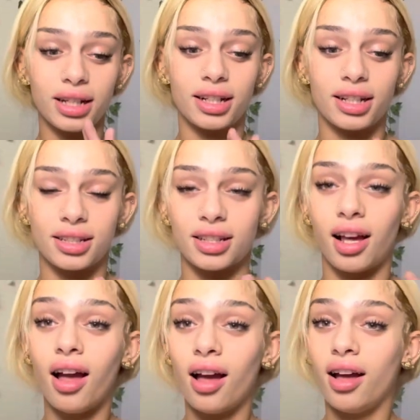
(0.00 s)
guys,
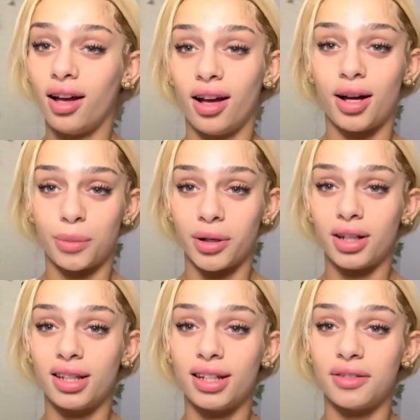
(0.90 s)
I'm gonna
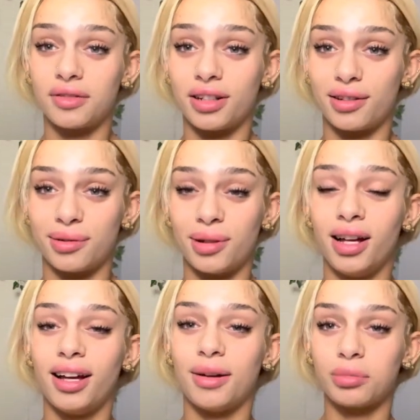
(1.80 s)
leave now.
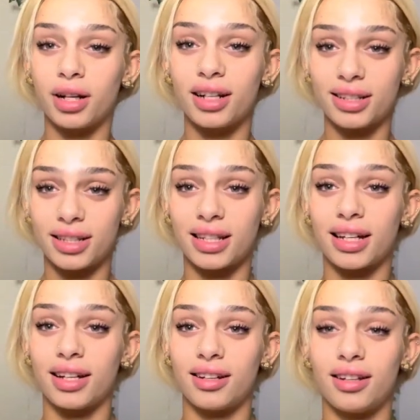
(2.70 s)
I'm kind of
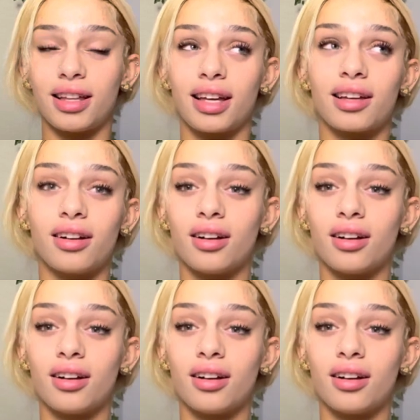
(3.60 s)
scared. Like